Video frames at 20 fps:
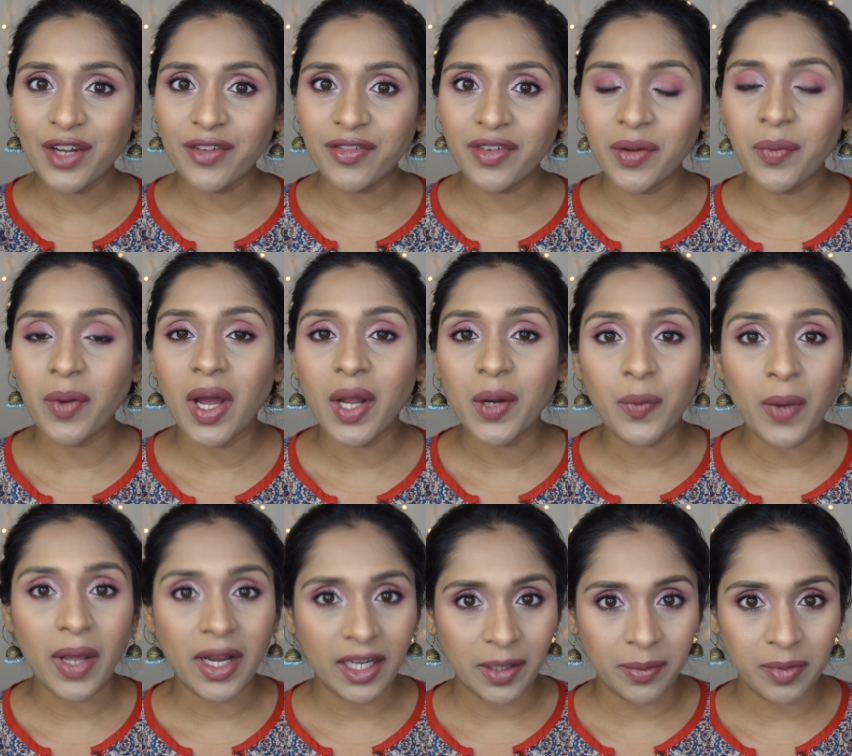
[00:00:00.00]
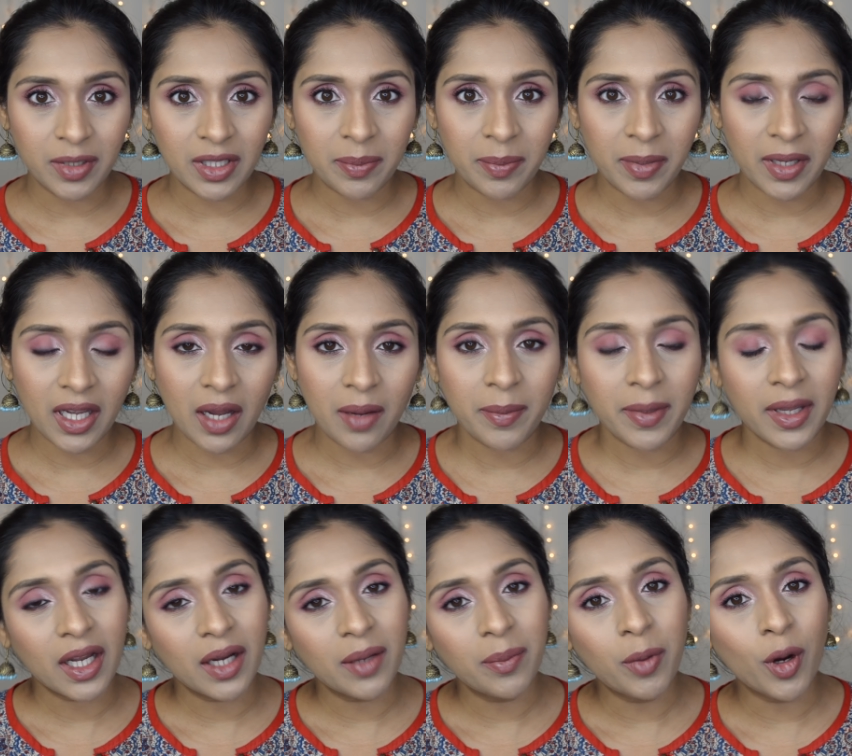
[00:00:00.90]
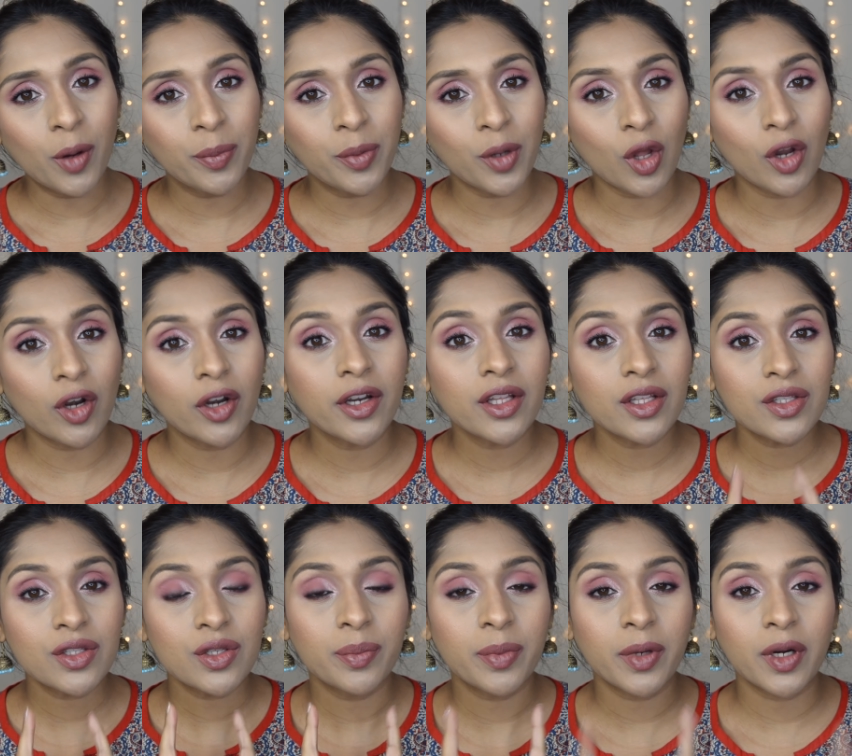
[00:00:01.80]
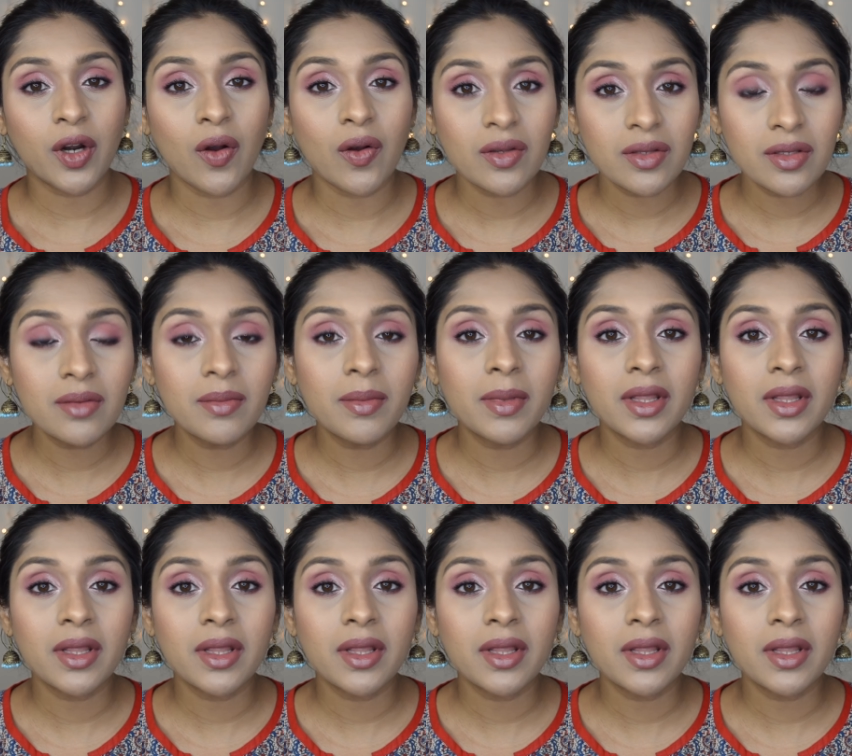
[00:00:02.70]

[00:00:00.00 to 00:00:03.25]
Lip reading: everyone, welcome to Deepika Makeup. Hope you all are doing super awesome.